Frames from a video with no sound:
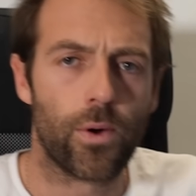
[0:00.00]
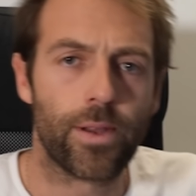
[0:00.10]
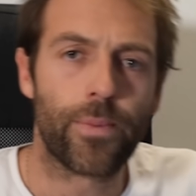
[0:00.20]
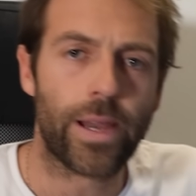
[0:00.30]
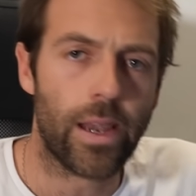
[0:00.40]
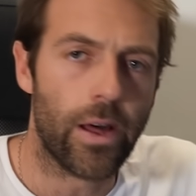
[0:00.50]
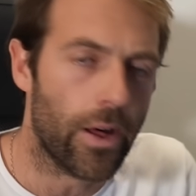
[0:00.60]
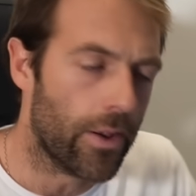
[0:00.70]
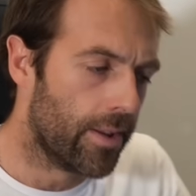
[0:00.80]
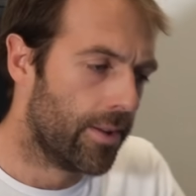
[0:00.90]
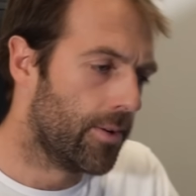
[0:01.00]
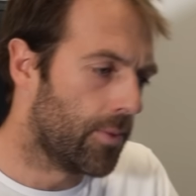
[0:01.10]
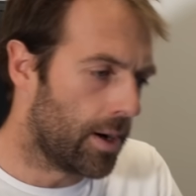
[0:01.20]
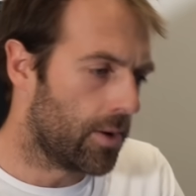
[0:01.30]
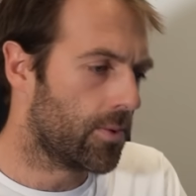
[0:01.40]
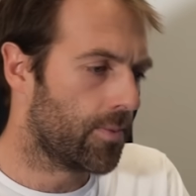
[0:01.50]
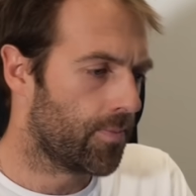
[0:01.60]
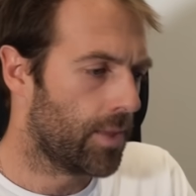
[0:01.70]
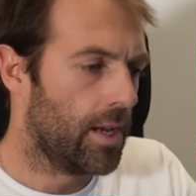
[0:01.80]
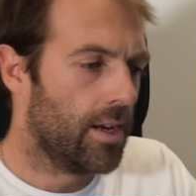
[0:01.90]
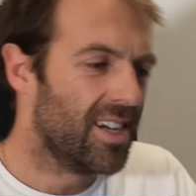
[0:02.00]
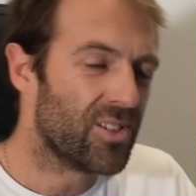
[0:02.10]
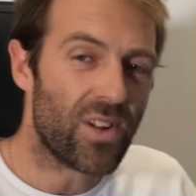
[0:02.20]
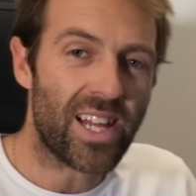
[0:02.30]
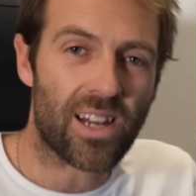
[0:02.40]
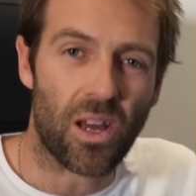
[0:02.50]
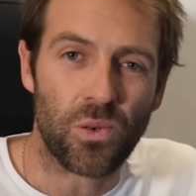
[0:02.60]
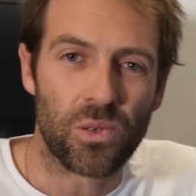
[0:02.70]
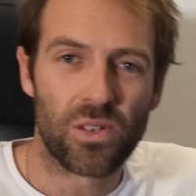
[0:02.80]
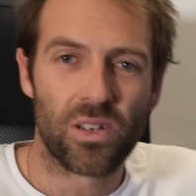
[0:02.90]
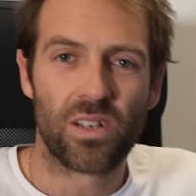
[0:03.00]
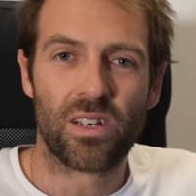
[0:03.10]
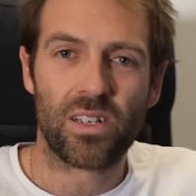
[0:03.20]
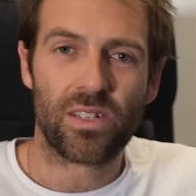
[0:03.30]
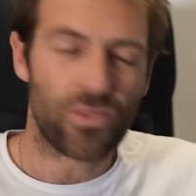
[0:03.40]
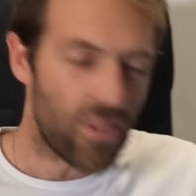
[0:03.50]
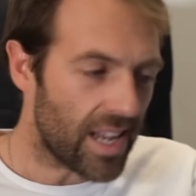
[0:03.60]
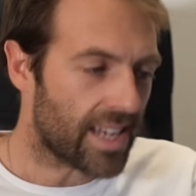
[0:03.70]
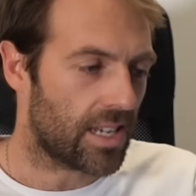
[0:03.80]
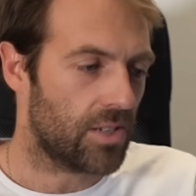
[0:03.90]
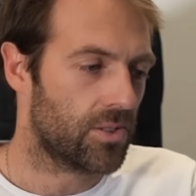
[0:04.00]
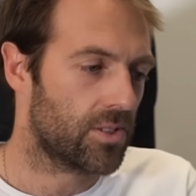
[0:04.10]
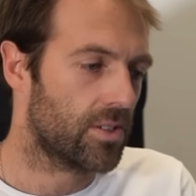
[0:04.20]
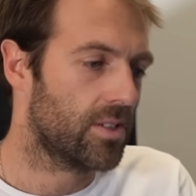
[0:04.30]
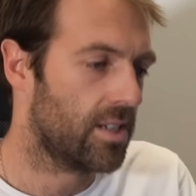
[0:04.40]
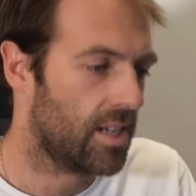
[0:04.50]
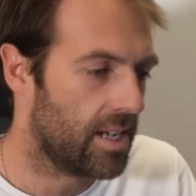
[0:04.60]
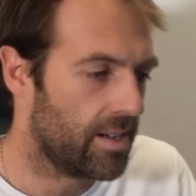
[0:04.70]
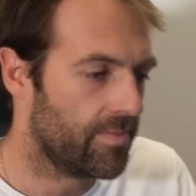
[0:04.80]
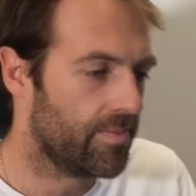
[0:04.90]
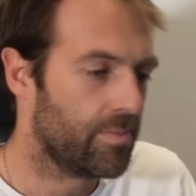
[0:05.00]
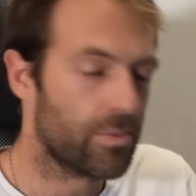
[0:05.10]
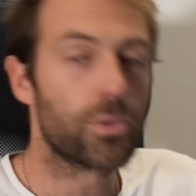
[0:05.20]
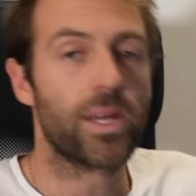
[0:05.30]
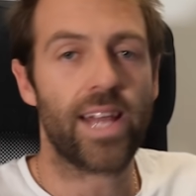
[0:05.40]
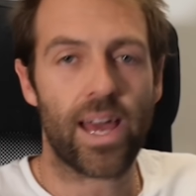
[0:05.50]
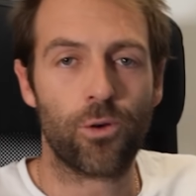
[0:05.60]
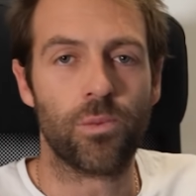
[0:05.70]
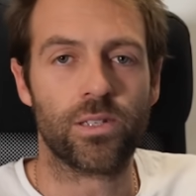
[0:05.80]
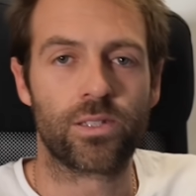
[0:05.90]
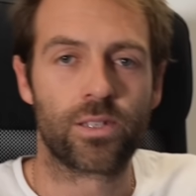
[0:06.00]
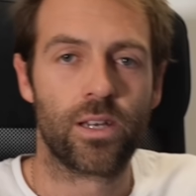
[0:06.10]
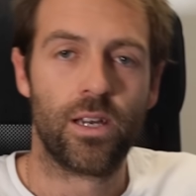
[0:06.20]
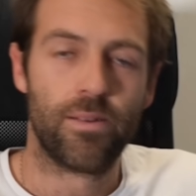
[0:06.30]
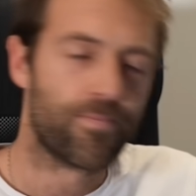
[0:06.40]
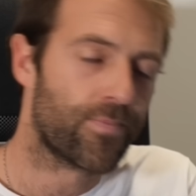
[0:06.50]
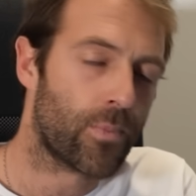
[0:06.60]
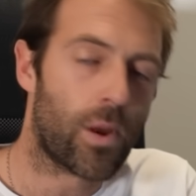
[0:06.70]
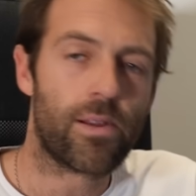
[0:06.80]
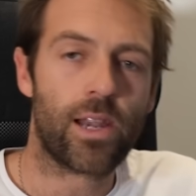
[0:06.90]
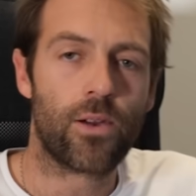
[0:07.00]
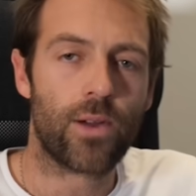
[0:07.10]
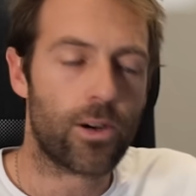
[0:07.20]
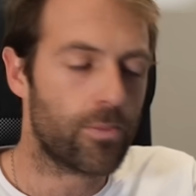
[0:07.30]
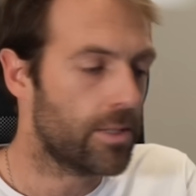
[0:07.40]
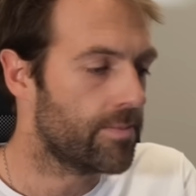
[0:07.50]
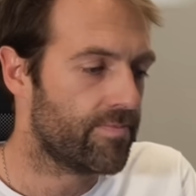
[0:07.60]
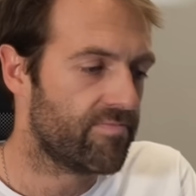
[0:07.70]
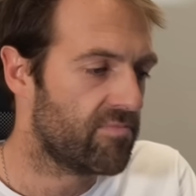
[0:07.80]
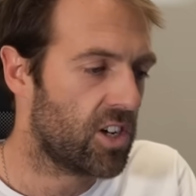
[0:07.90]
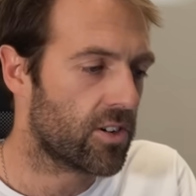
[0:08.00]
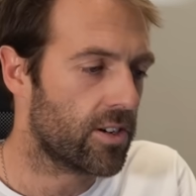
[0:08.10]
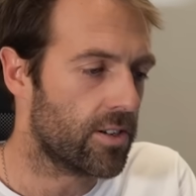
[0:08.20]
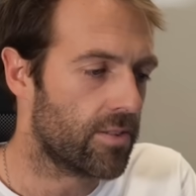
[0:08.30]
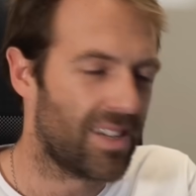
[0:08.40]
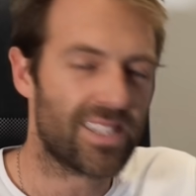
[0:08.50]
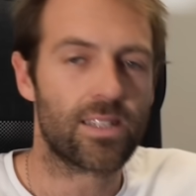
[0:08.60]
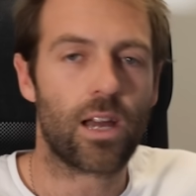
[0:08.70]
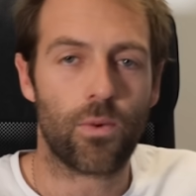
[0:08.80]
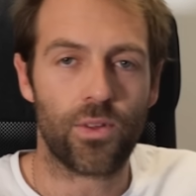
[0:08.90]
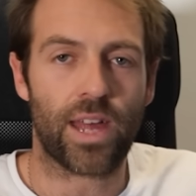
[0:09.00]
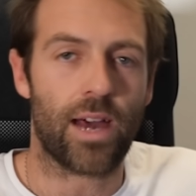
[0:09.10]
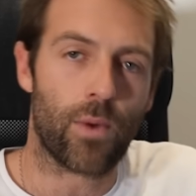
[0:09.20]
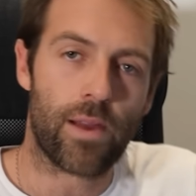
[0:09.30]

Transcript: What did we learn? Well, it's really close. It's really close. Between the helmets, wearing no helmet, not good. Let's start with that.